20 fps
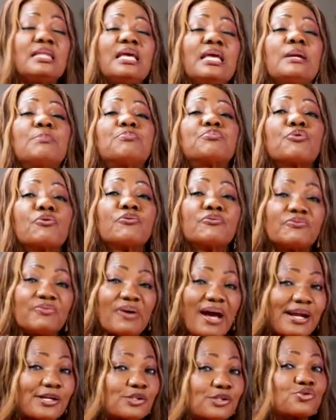They
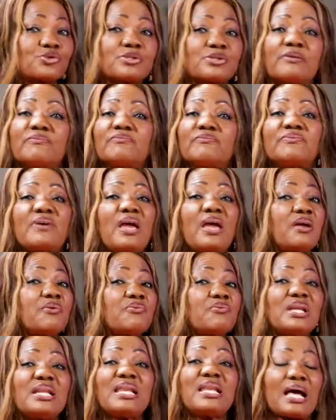provide to the
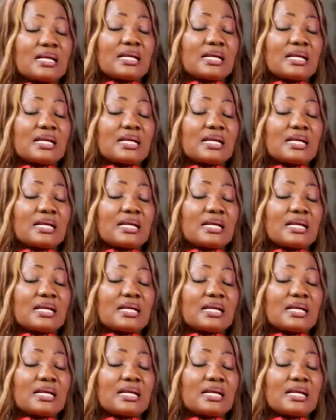very